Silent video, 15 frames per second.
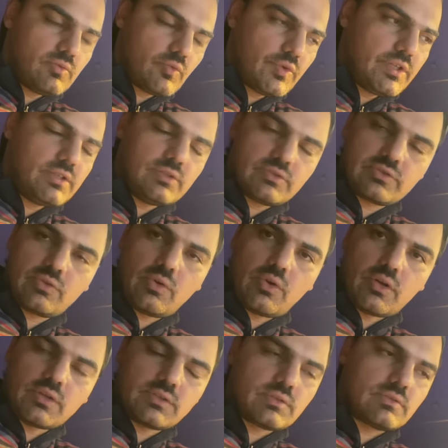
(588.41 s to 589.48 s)
reading
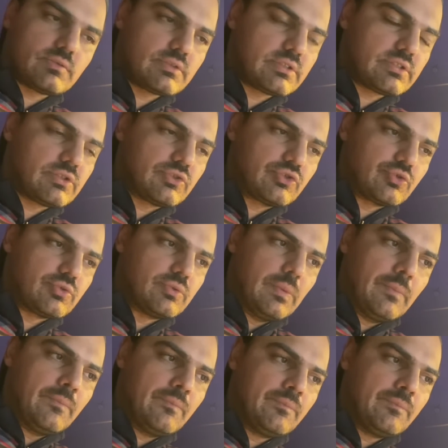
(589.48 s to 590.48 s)
scores. This is true.